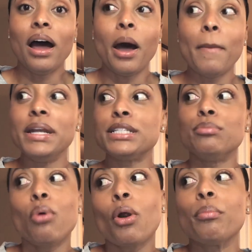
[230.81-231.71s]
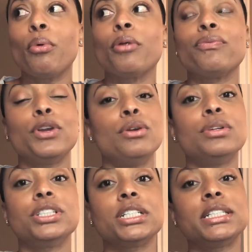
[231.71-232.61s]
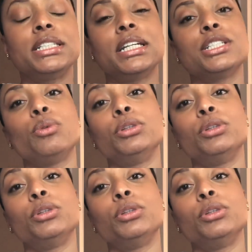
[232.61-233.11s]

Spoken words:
and it's more important for you to just stick to